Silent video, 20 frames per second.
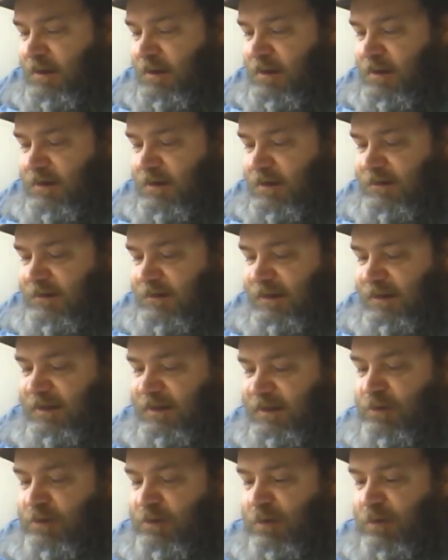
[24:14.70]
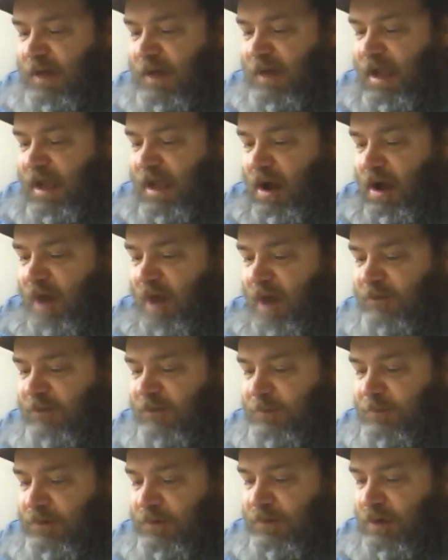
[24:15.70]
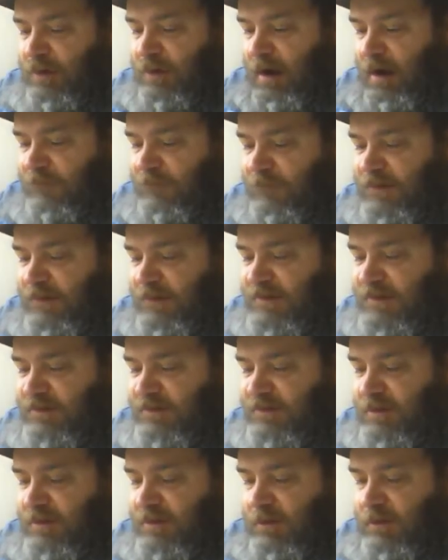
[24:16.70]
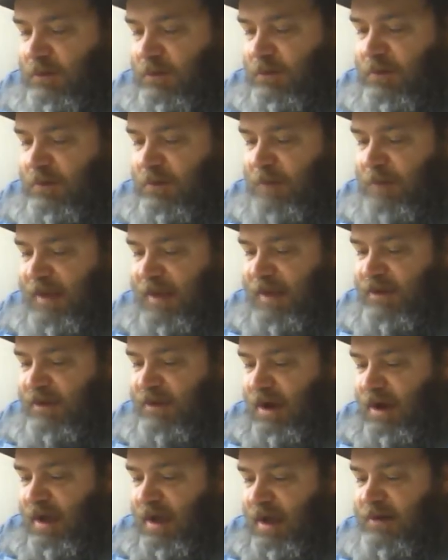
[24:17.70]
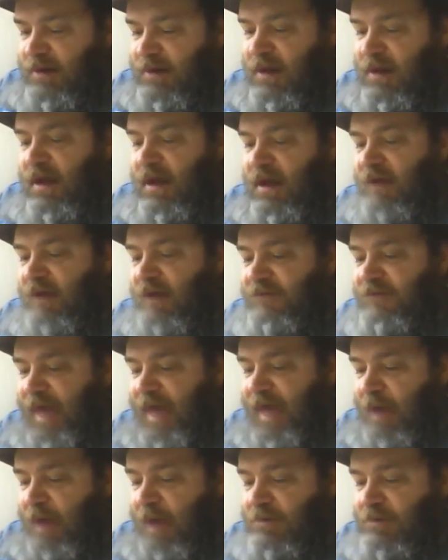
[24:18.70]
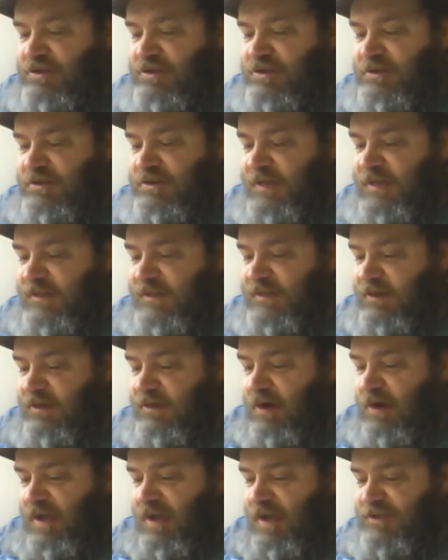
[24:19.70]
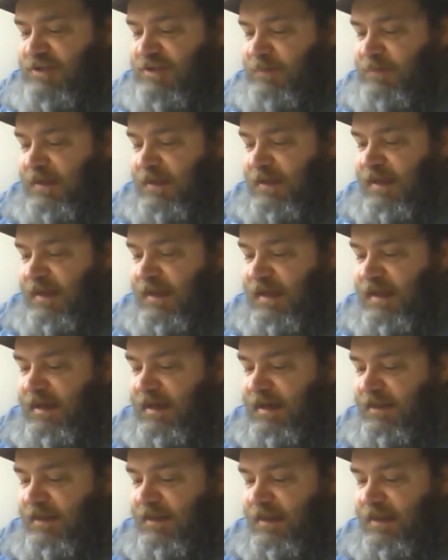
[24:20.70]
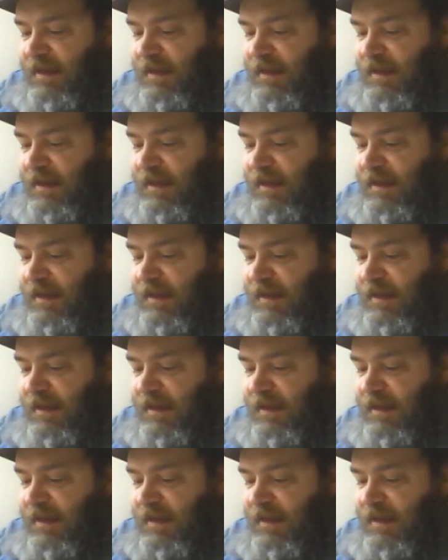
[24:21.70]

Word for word: Neither will I offer burnt offerings unto the Lord my God of that which doesn't cost me anything."